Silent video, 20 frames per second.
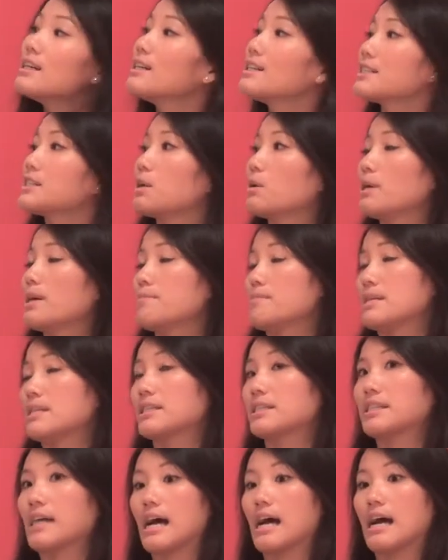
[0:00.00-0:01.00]
So it
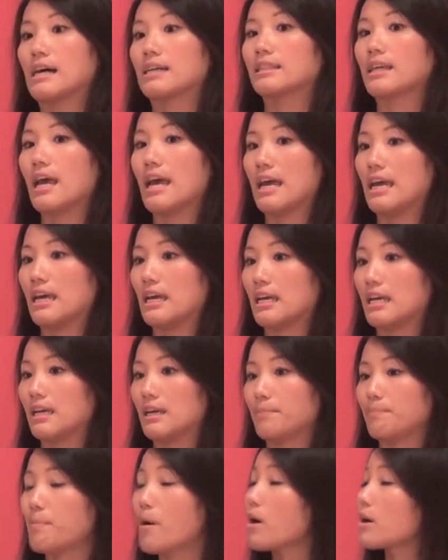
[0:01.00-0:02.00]
means that
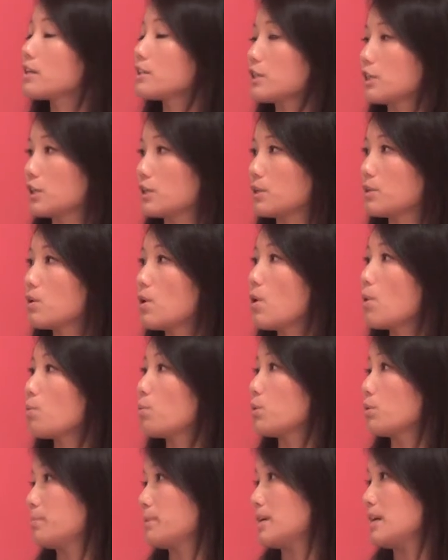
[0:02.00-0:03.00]
a partner
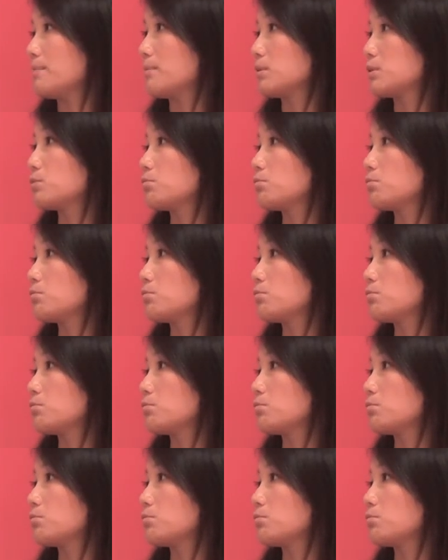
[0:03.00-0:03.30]
will be able to